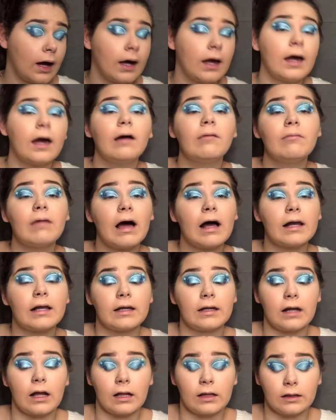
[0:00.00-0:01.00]
am
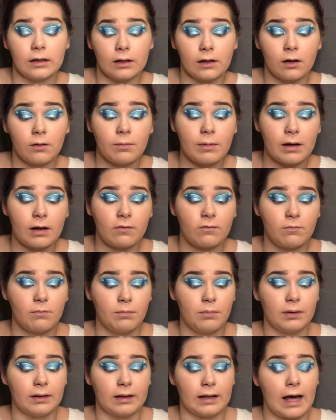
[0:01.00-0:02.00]
adding a little bit of
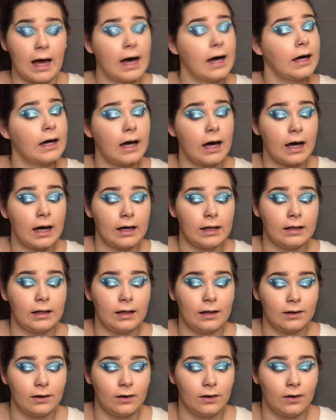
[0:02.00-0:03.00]
black
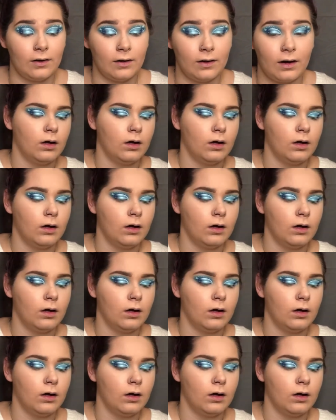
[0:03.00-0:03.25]
eyeliner.